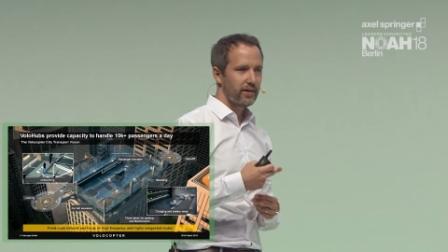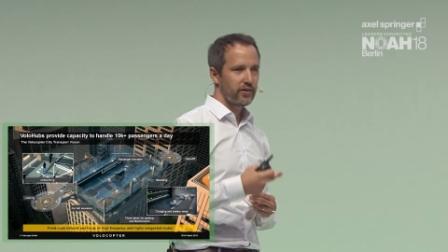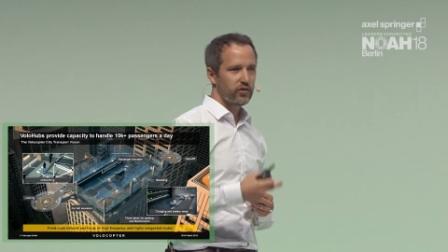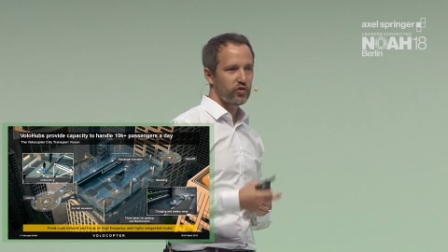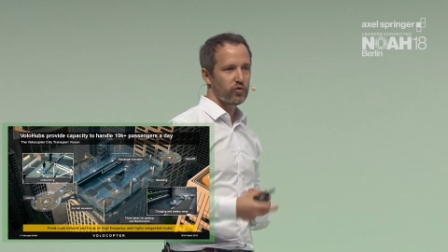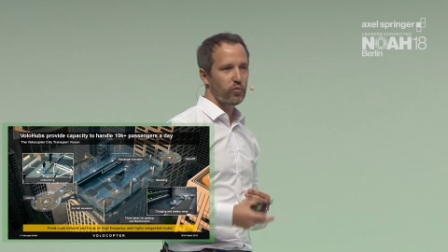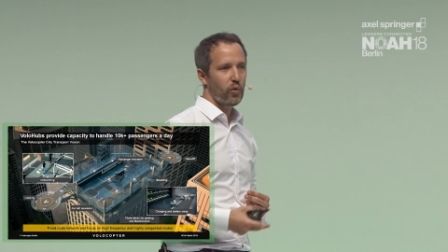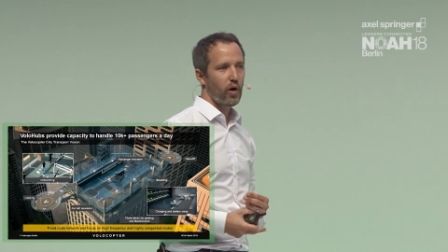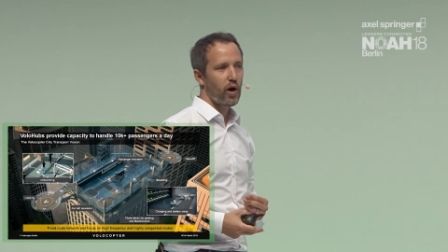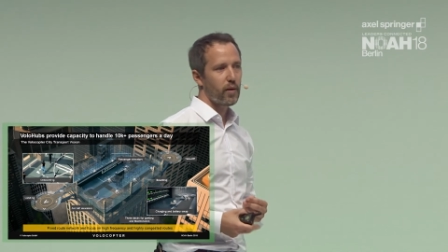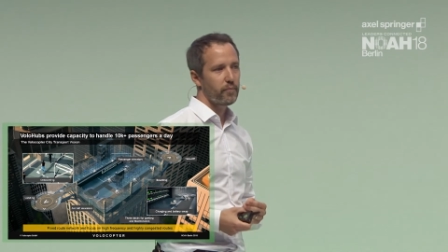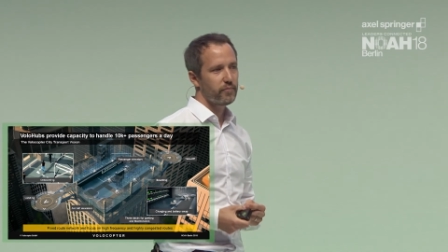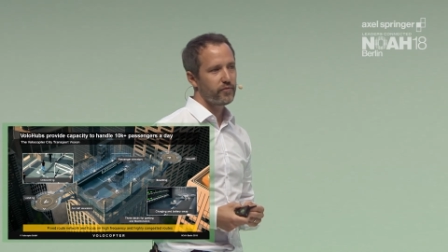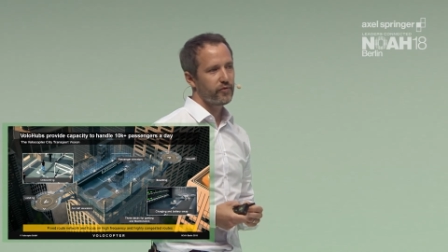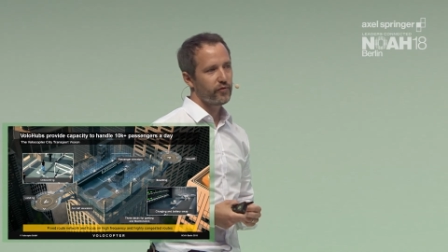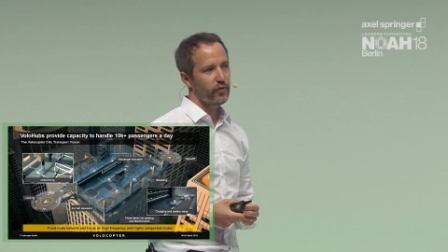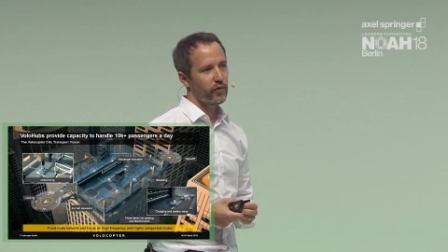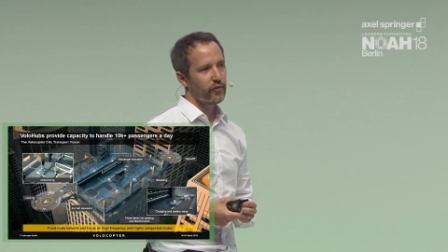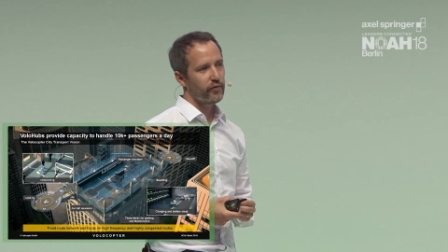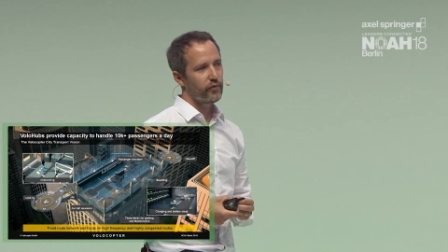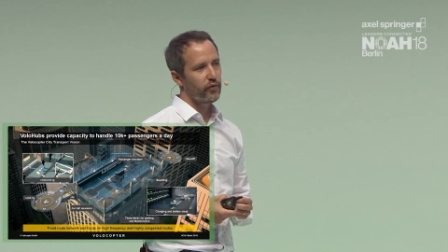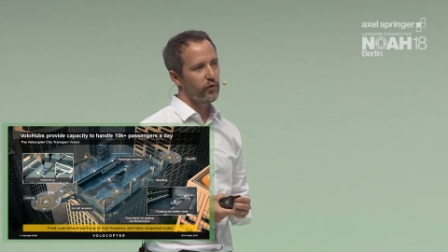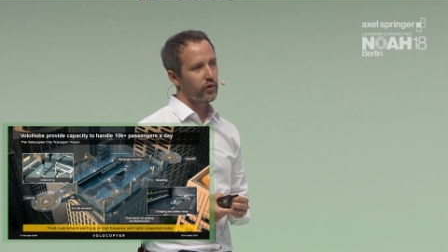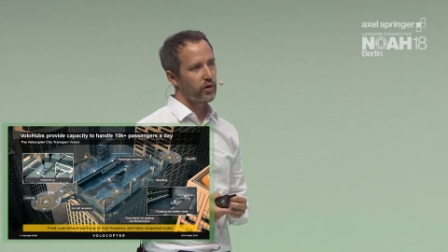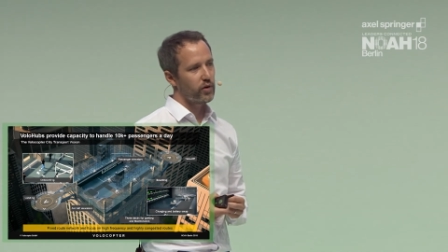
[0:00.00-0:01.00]
swapped for
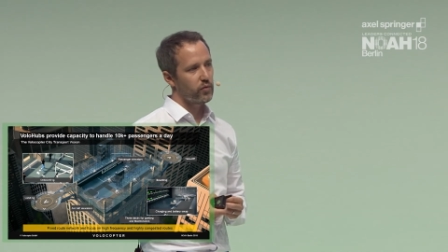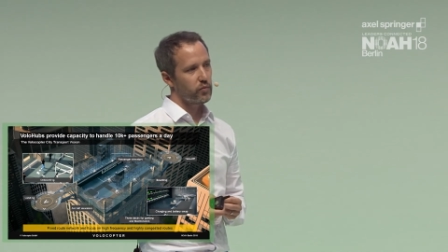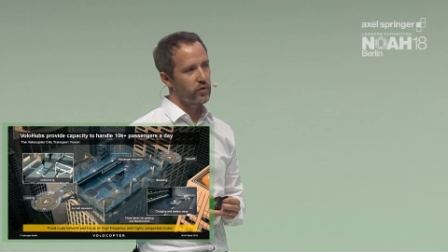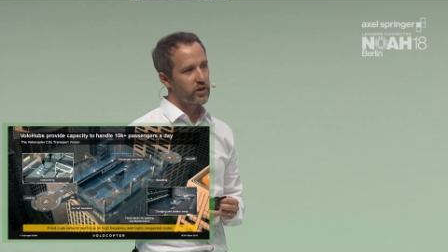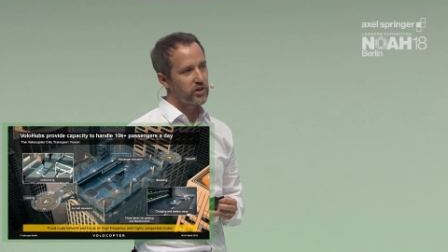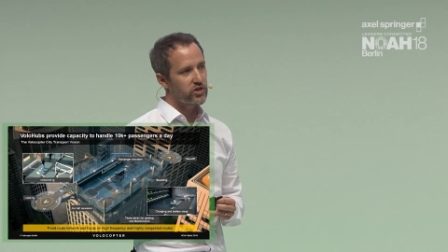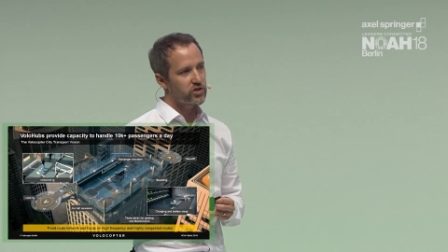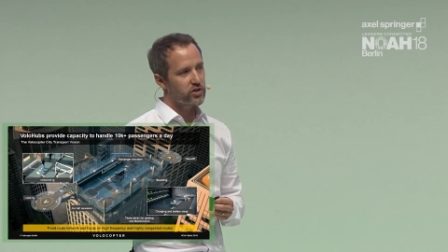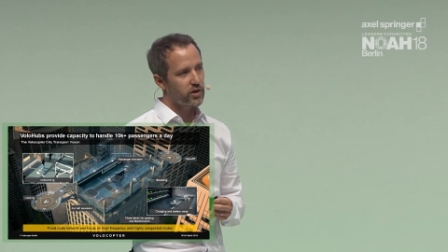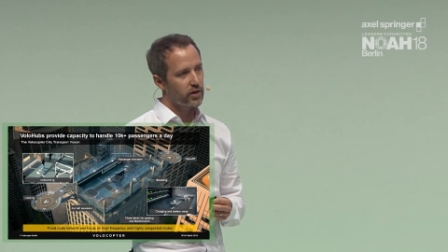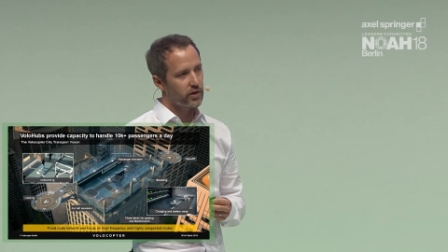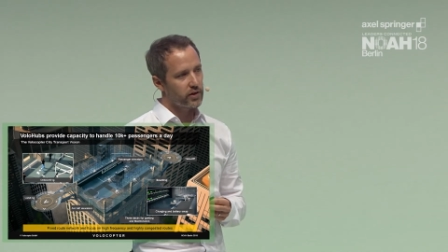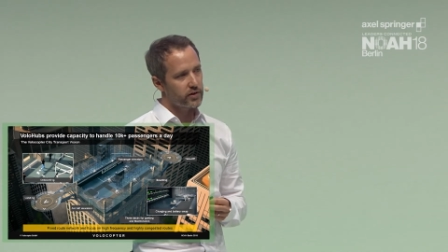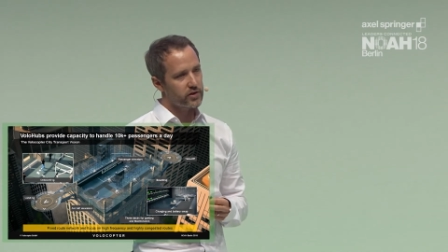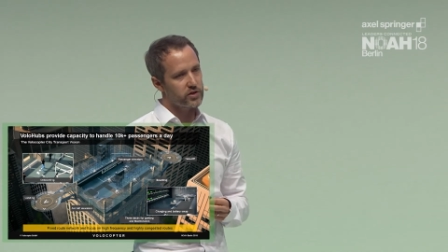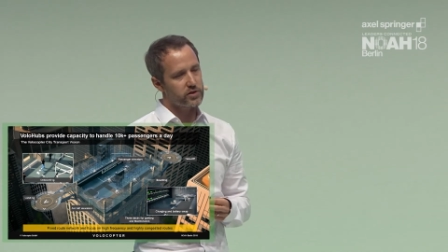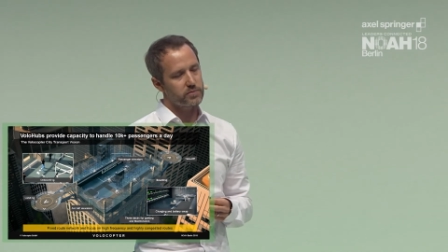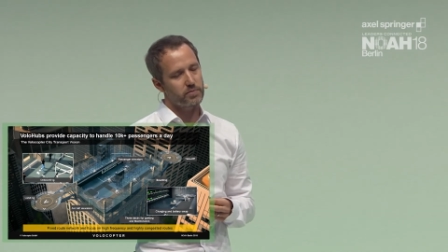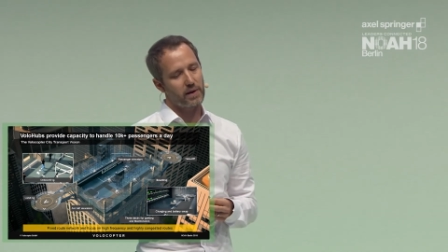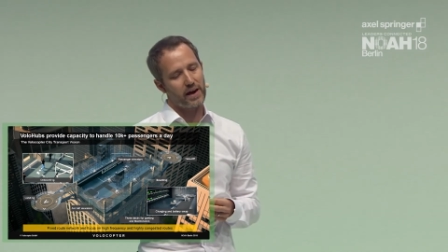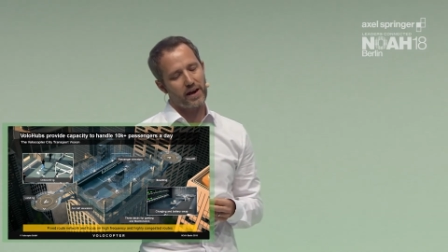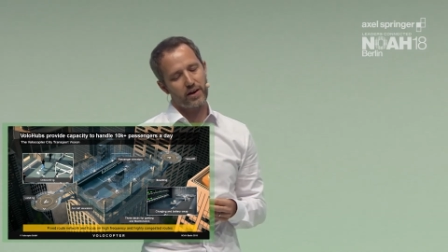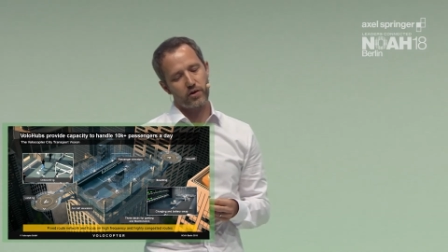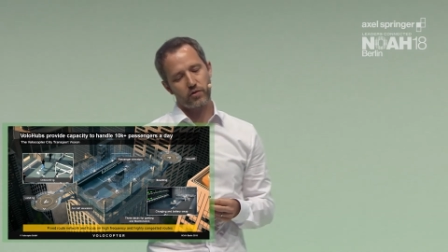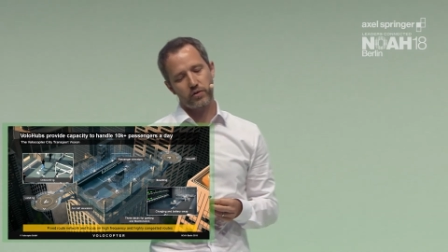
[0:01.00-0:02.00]
fully recharged
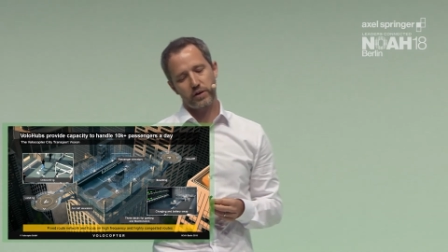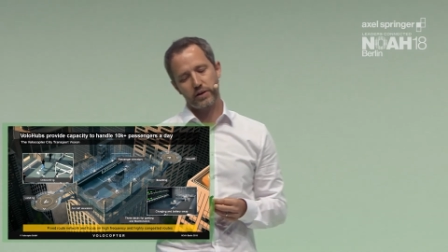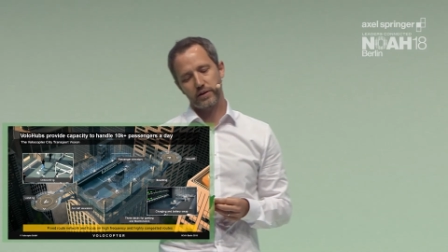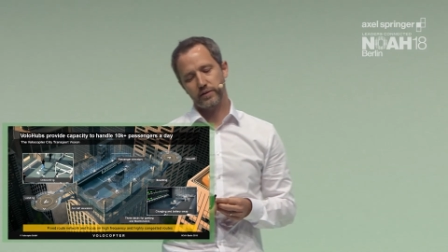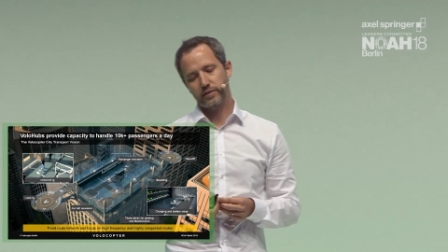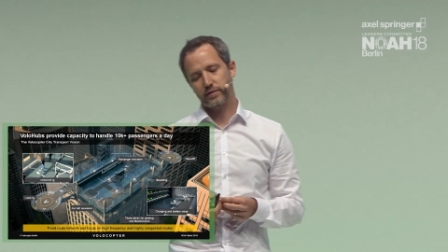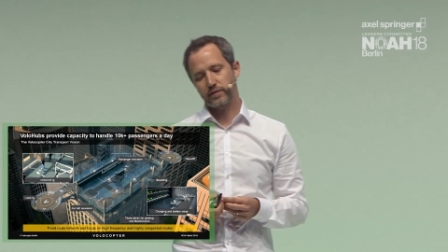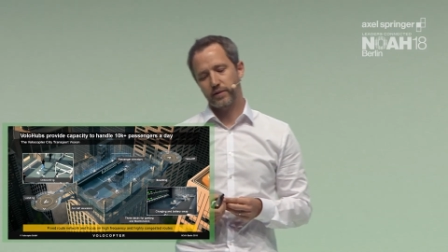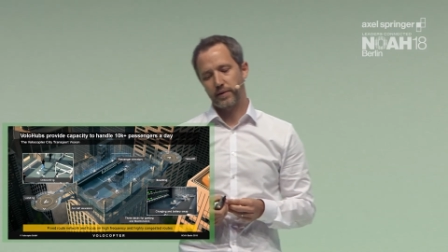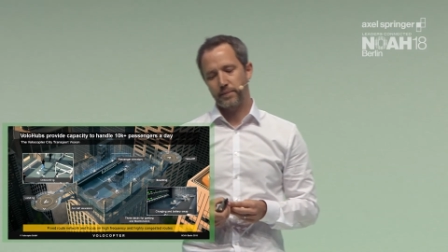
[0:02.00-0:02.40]
batteries,